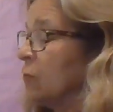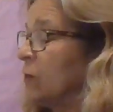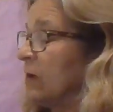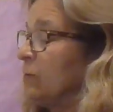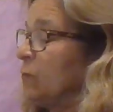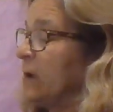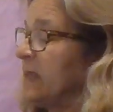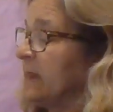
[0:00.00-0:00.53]

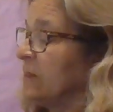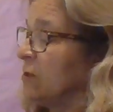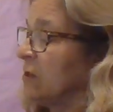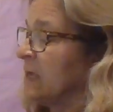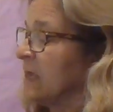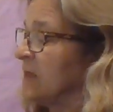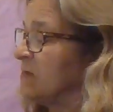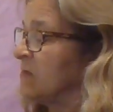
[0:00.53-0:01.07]
When we
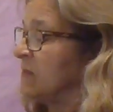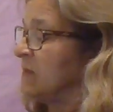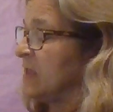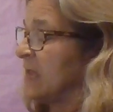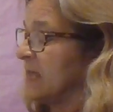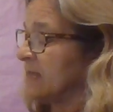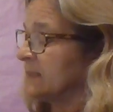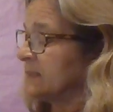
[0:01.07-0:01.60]
look at
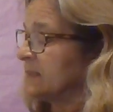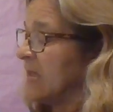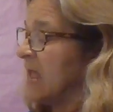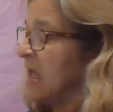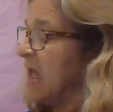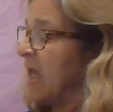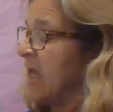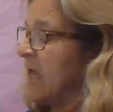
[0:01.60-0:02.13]
this,
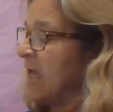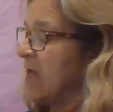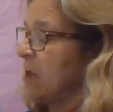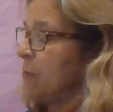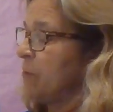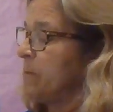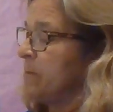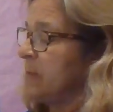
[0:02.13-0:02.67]
how
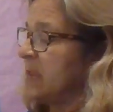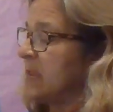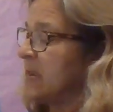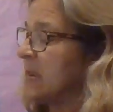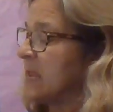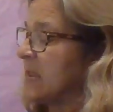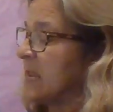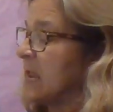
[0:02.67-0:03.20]

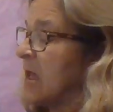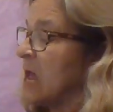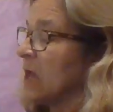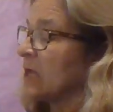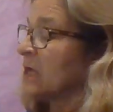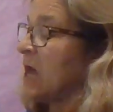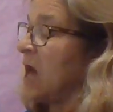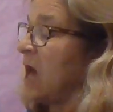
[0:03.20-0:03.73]
many
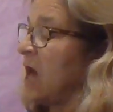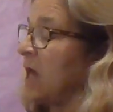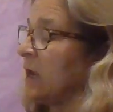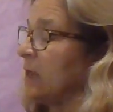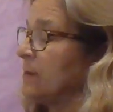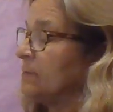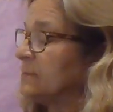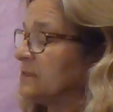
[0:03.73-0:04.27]

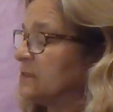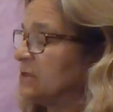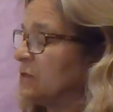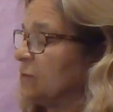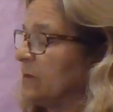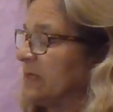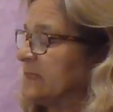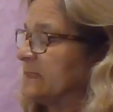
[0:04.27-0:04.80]
columns
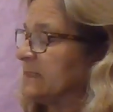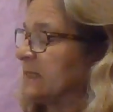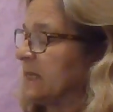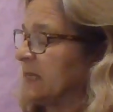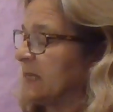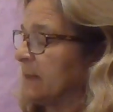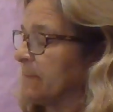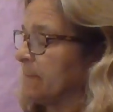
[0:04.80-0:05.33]
do we
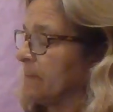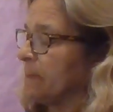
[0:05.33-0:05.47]
see?